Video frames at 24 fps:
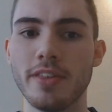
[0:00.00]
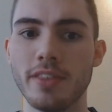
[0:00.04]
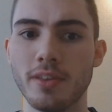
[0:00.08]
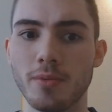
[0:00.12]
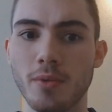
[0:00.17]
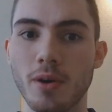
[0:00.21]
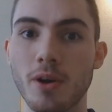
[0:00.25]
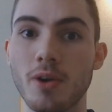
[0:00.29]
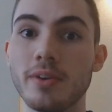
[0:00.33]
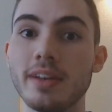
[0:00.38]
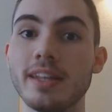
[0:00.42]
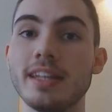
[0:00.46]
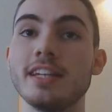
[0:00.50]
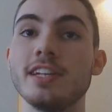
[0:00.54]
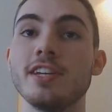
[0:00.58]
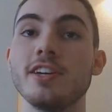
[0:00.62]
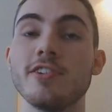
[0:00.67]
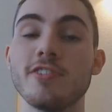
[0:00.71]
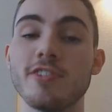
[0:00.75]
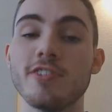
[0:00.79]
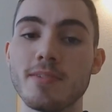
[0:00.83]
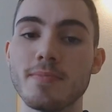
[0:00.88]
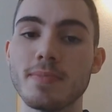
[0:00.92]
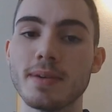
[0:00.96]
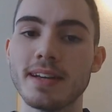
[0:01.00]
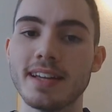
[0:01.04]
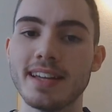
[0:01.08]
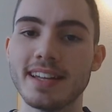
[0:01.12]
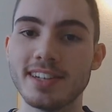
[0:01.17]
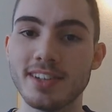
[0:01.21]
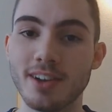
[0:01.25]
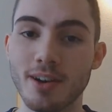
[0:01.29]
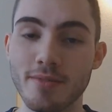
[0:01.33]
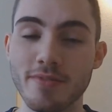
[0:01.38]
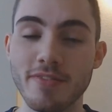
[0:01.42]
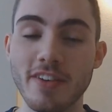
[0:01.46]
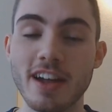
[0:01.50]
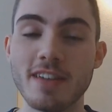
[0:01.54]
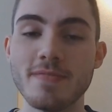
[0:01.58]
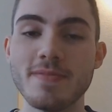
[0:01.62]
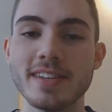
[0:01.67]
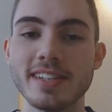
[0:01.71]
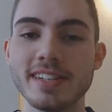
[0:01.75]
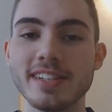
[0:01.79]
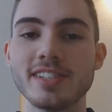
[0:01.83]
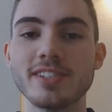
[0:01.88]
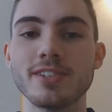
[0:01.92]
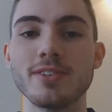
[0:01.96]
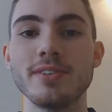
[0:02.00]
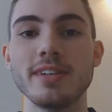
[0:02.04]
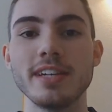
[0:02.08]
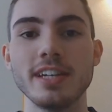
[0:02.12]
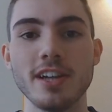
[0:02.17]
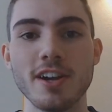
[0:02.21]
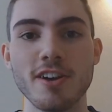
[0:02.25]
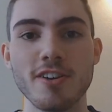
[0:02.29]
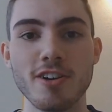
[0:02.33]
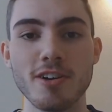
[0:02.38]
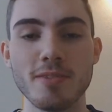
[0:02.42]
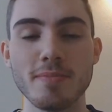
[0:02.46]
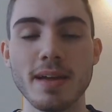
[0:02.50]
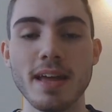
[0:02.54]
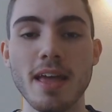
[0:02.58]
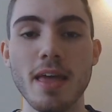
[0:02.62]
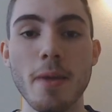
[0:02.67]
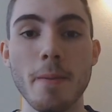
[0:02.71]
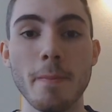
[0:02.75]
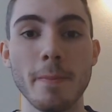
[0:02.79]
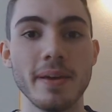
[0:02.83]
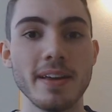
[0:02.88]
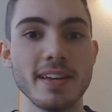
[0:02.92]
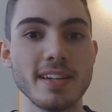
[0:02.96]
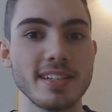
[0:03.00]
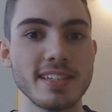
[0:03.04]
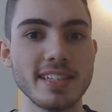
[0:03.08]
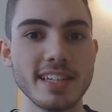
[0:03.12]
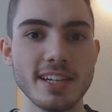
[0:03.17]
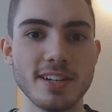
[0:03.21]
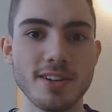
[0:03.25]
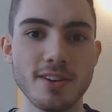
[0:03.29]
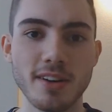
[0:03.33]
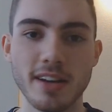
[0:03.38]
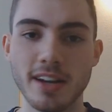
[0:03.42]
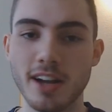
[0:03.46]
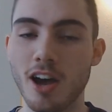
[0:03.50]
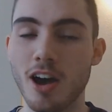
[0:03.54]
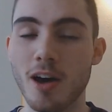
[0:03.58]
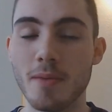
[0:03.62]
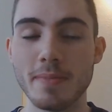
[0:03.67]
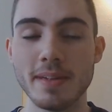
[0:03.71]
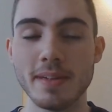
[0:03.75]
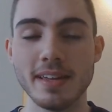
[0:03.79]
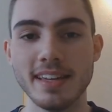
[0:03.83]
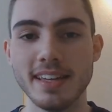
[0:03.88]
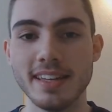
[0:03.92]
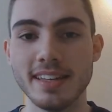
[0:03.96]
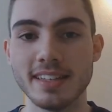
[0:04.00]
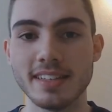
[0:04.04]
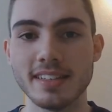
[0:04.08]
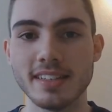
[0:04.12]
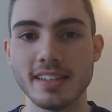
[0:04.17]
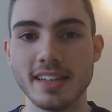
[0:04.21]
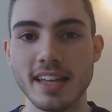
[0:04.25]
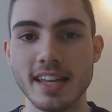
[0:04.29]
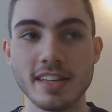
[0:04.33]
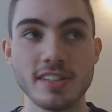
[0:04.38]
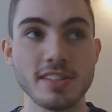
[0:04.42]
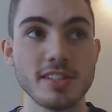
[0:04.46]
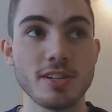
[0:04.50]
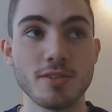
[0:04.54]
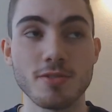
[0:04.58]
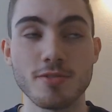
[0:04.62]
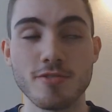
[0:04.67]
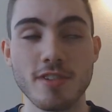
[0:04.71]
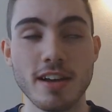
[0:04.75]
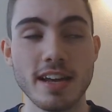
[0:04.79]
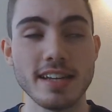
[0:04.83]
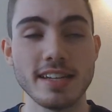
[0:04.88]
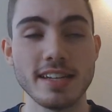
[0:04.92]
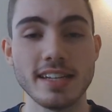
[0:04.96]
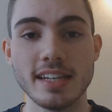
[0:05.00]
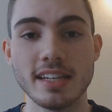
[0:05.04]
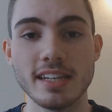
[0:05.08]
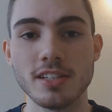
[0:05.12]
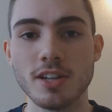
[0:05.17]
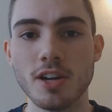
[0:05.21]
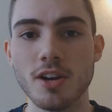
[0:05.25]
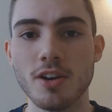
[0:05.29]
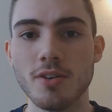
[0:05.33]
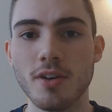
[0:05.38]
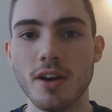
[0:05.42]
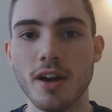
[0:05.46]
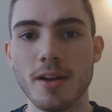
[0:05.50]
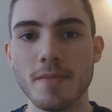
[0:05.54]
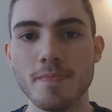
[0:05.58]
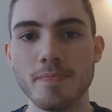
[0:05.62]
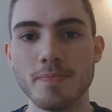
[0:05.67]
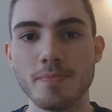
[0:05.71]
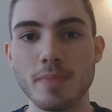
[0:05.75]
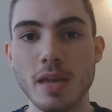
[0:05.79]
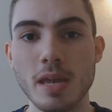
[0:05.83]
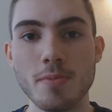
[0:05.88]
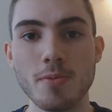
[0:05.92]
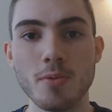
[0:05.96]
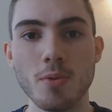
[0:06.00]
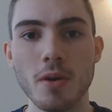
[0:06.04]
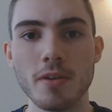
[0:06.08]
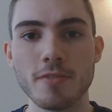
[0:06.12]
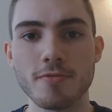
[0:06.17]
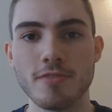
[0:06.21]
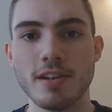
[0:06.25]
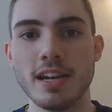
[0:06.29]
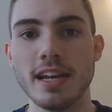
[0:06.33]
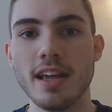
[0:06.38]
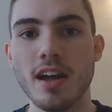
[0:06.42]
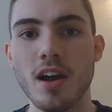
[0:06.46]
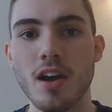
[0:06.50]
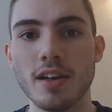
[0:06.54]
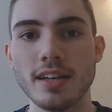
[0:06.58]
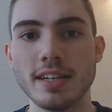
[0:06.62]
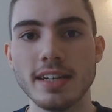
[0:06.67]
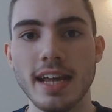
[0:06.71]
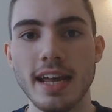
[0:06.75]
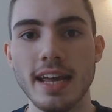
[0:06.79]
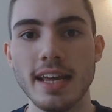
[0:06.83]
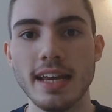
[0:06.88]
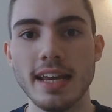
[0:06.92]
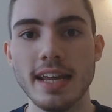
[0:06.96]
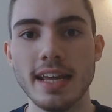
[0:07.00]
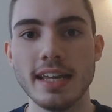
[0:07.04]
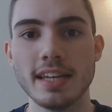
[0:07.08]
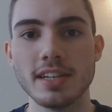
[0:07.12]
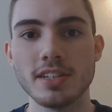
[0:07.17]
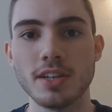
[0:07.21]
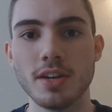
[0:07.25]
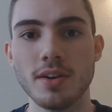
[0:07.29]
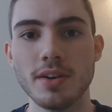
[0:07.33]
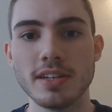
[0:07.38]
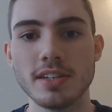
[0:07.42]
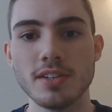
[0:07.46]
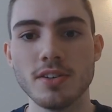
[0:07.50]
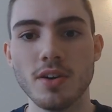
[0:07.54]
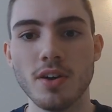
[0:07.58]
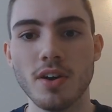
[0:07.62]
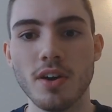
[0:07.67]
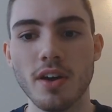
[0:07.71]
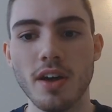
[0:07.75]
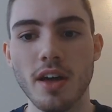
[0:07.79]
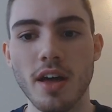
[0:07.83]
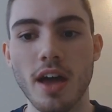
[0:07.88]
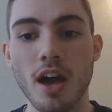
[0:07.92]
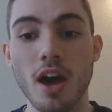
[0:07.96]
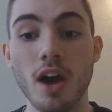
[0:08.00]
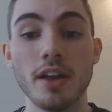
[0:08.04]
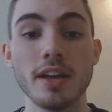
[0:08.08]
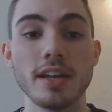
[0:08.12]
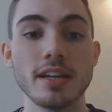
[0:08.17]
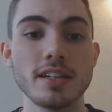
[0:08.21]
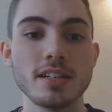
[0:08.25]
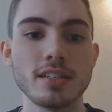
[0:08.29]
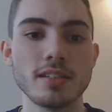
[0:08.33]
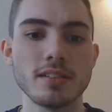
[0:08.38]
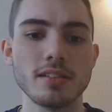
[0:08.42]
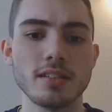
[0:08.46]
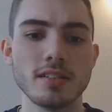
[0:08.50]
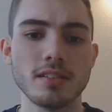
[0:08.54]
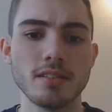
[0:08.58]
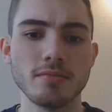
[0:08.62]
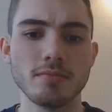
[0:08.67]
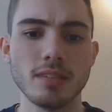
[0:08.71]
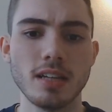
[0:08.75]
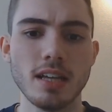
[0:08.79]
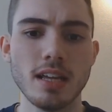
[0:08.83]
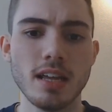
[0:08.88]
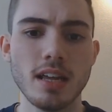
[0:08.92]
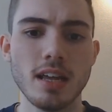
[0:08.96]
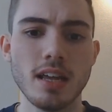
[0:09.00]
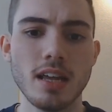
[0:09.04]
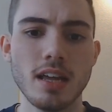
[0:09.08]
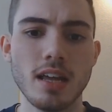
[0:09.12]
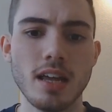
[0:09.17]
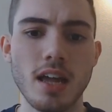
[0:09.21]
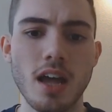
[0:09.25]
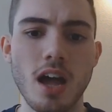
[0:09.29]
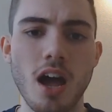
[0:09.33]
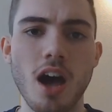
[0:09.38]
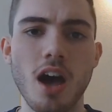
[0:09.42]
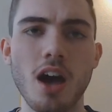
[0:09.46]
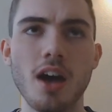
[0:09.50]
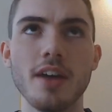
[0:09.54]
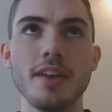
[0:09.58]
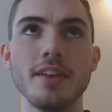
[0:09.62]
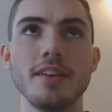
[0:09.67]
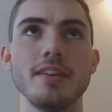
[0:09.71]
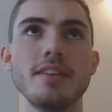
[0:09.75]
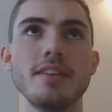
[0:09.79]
the world, in Europe. Top 5 business school in Europe, but still, it's still crazy. So people work really hard to get in here, so it's not it's not